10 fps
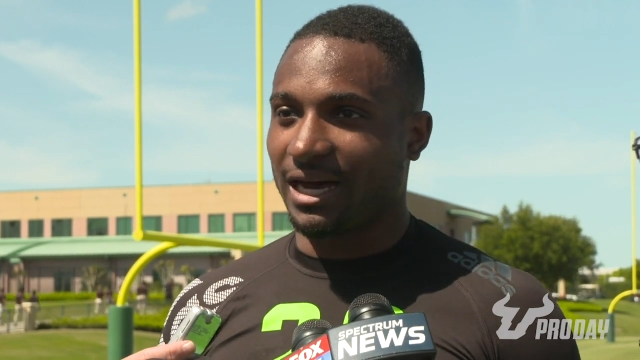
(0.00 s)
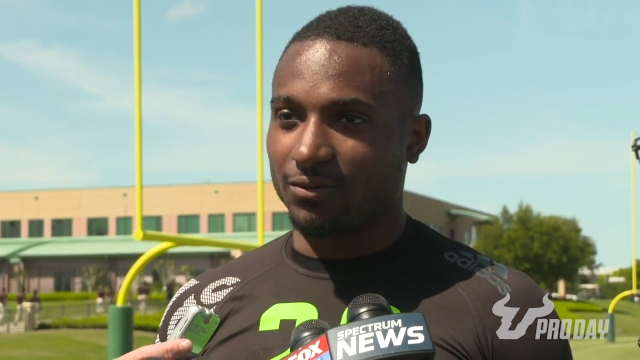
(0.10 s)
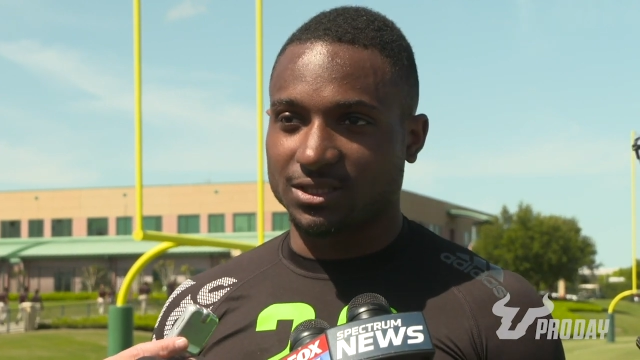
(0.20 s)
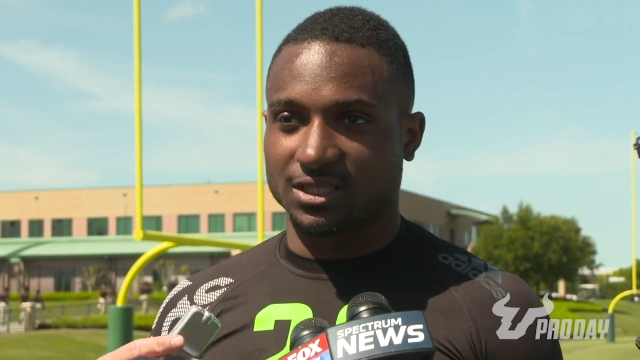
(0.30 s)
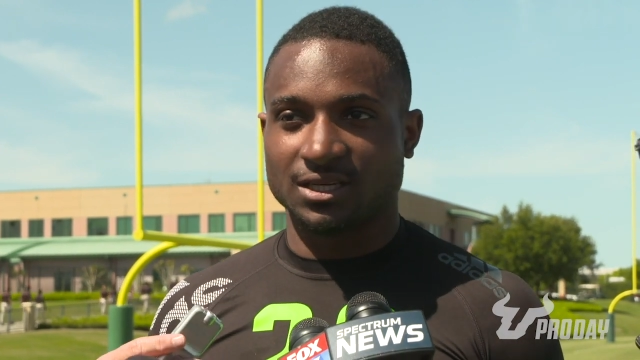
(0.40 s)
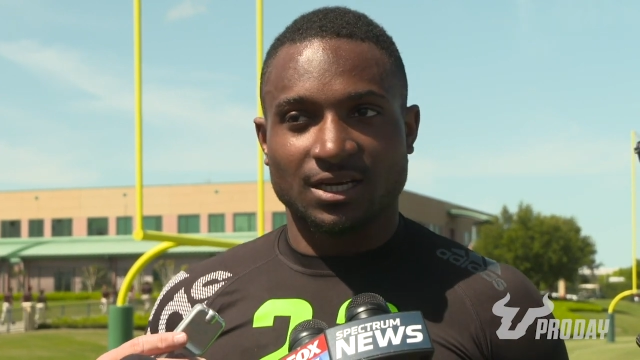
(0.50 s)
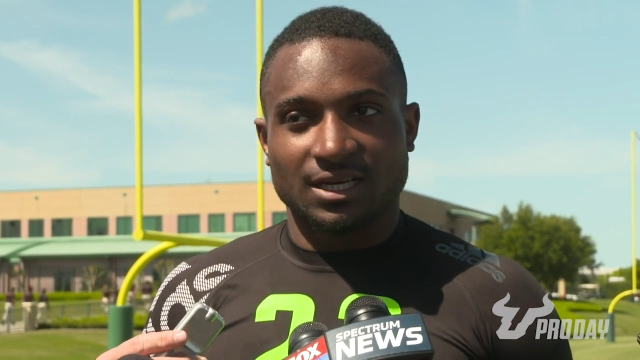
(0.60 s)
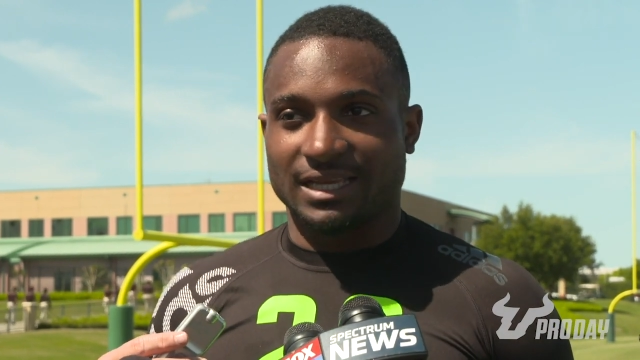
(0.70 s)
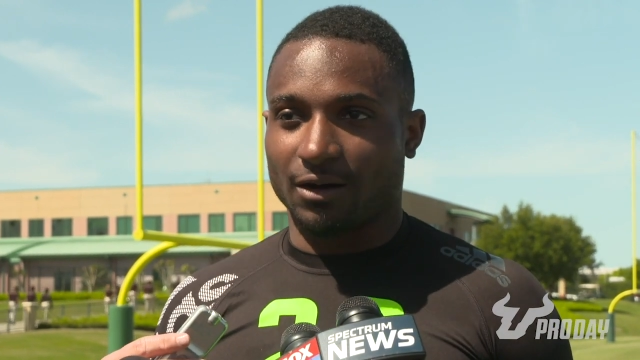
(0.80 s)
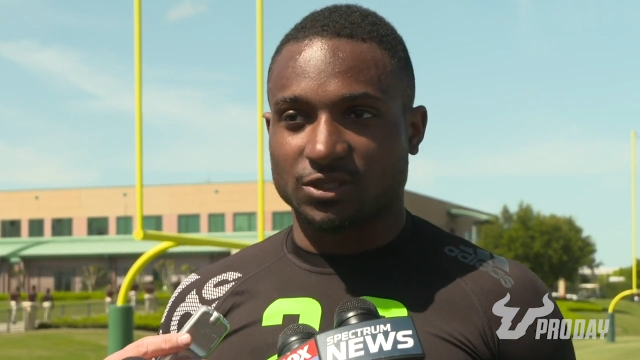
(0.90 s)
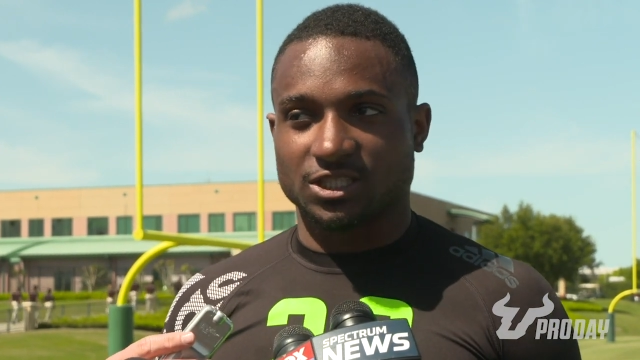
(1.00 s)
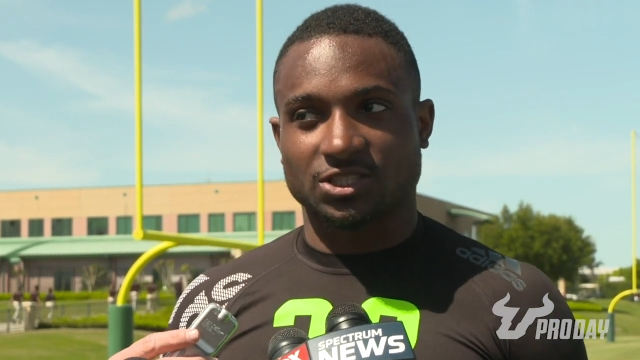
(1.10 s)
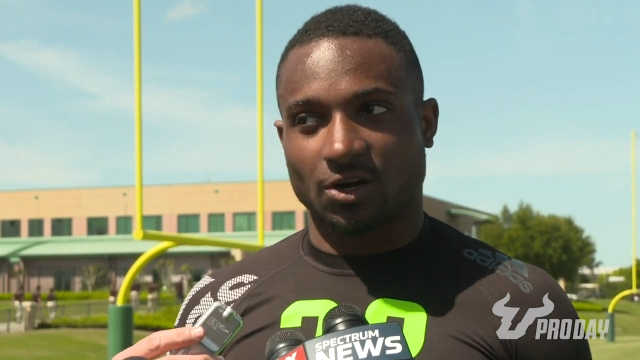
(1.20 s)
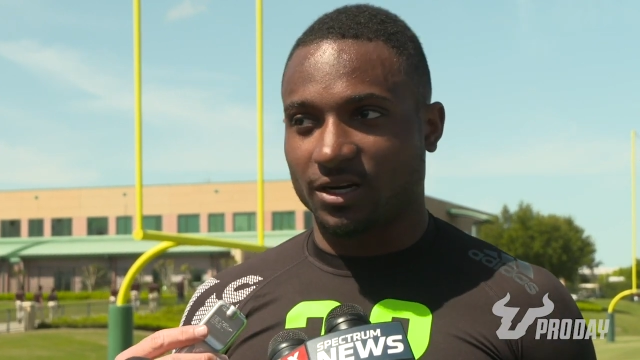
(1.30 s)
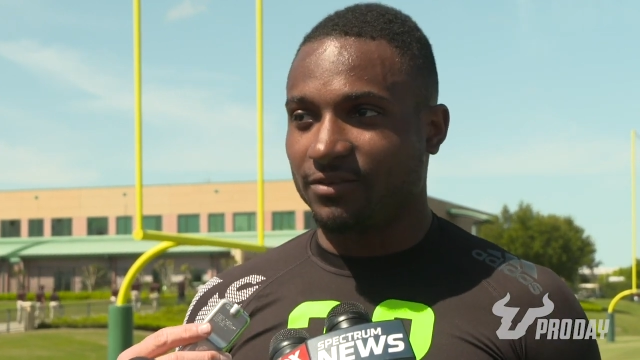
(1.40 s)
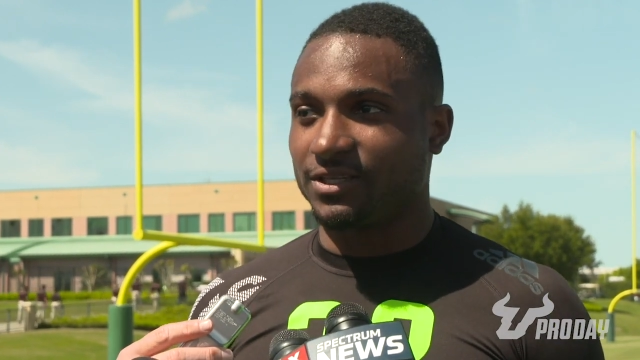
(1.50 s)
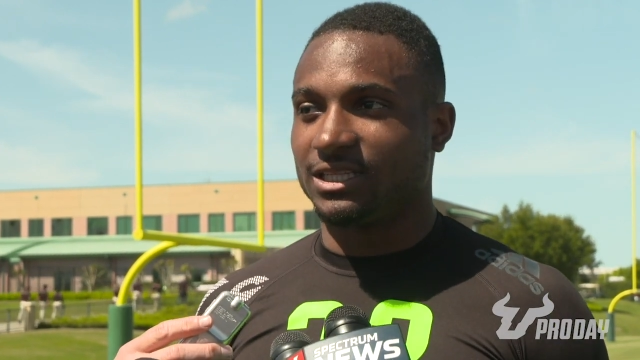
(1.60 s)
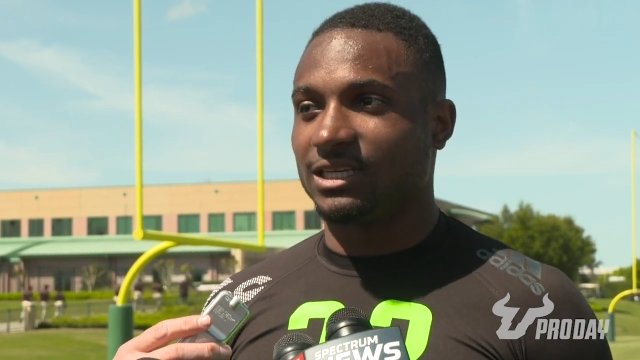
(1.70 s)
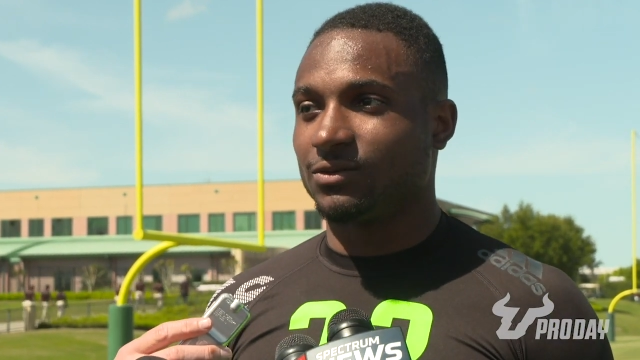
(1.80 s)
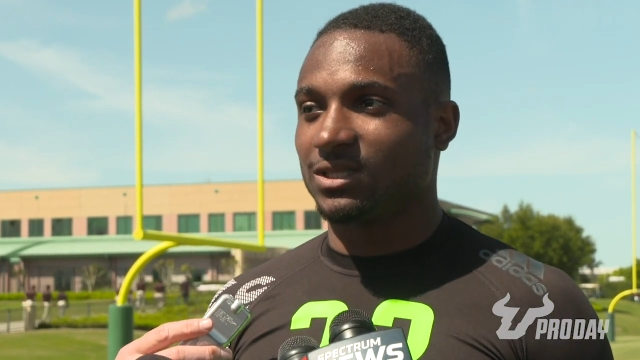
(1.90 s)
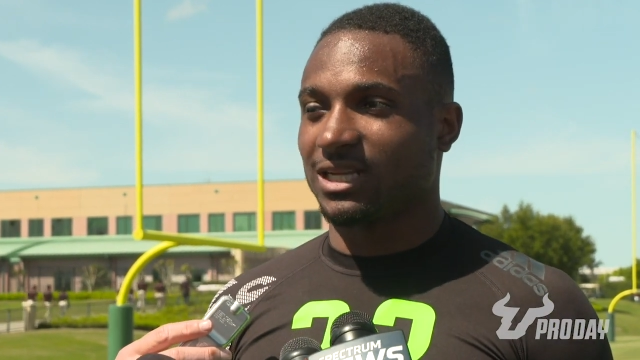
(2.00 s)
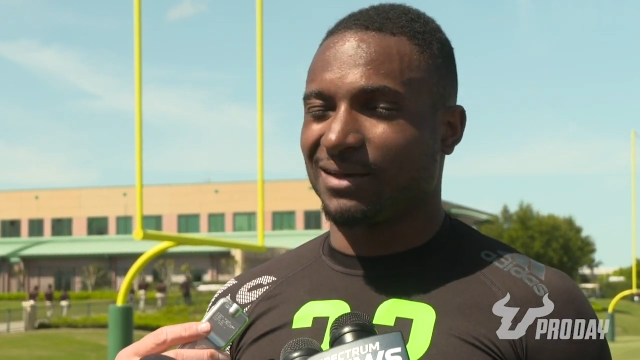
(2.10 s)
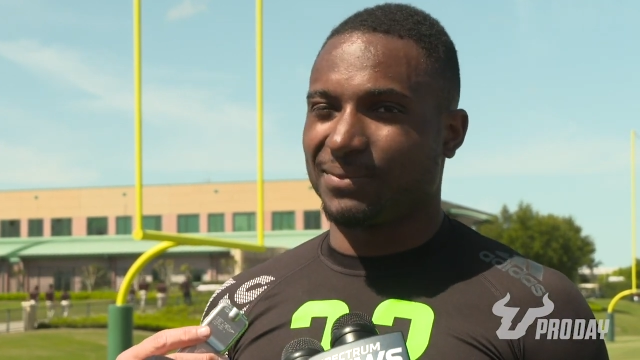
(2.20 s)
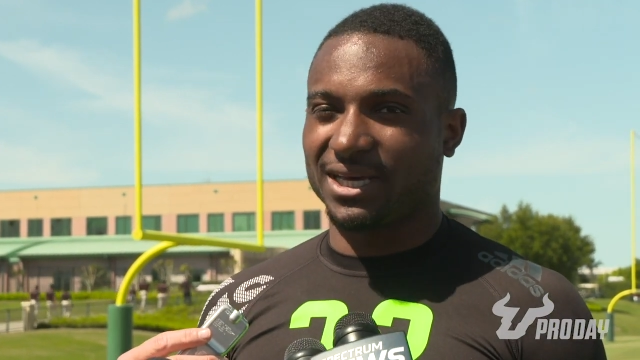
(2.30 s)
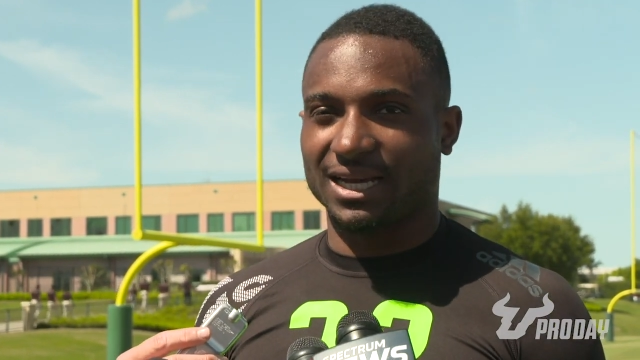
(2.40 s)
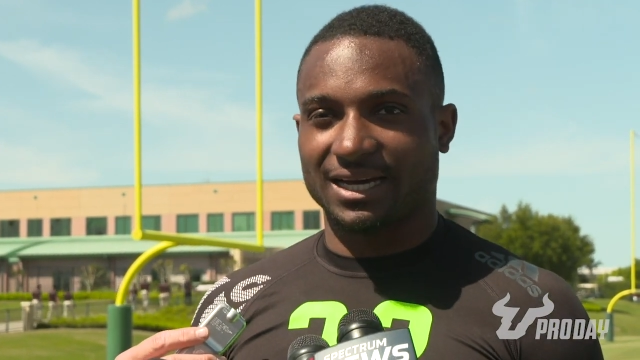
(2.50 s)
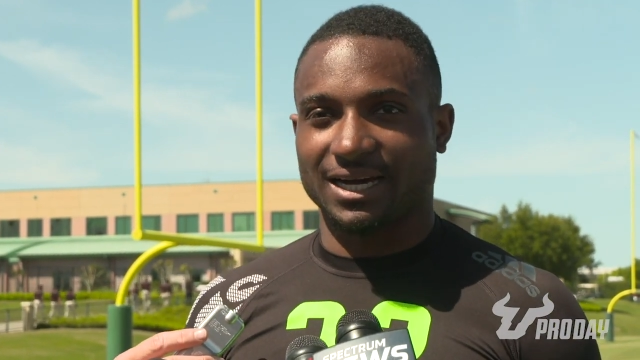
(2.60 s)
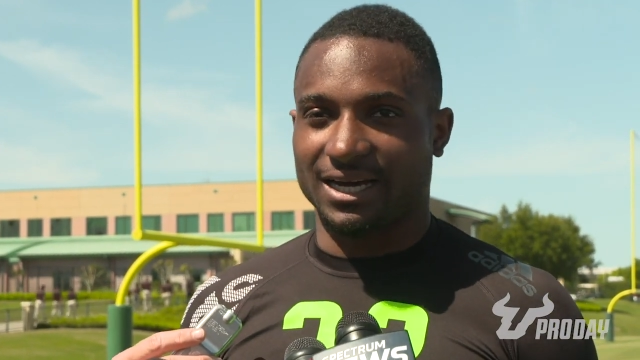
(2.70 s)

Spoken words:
That was the start of it. Then it was like, man, I